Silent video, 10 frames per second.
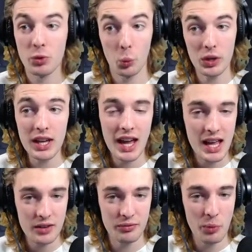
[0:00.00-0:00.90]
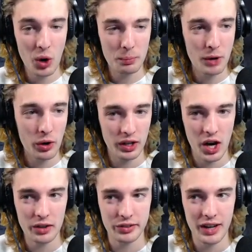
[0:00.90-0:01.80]
We have more Broken
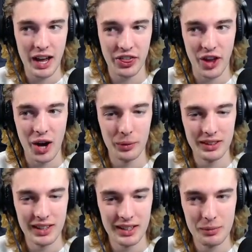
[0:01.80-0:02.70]
Hearts than I thought we did.